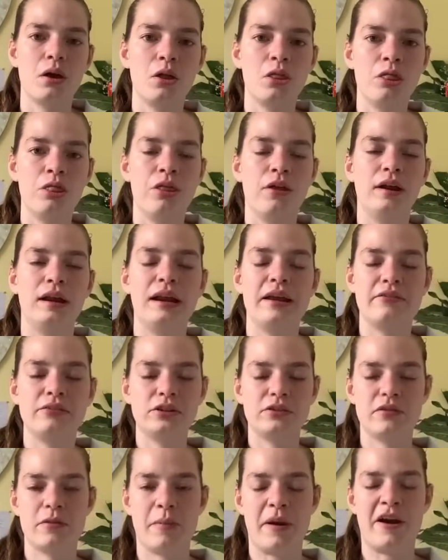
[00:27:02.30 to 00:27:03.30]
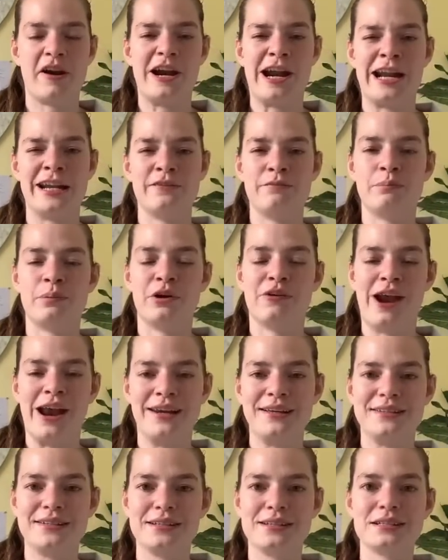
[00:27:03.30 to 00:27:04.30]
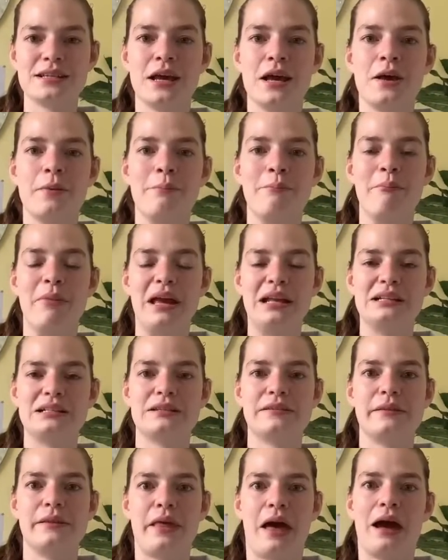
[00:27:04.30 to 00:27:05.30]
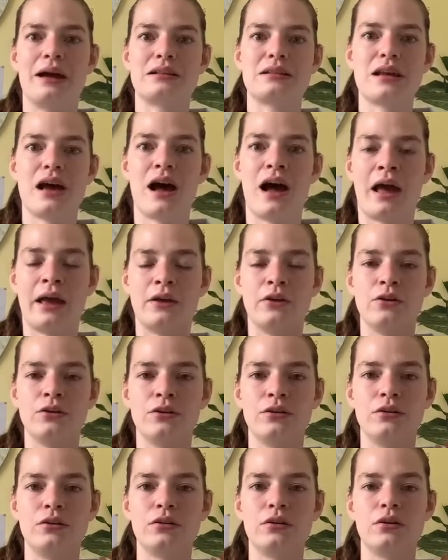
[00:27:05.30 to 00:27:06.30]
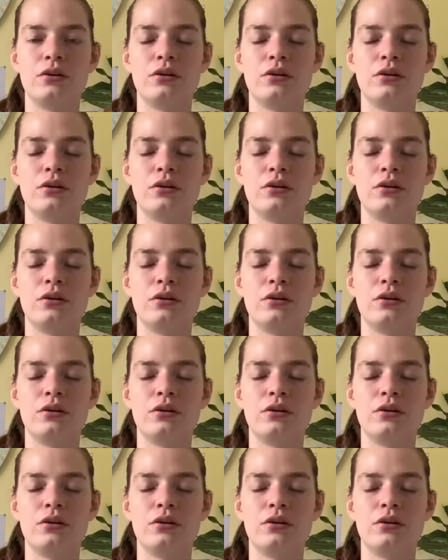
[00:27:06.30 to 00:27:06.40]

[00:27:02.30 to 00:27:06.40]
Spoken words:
the level of the paralysis meant that I could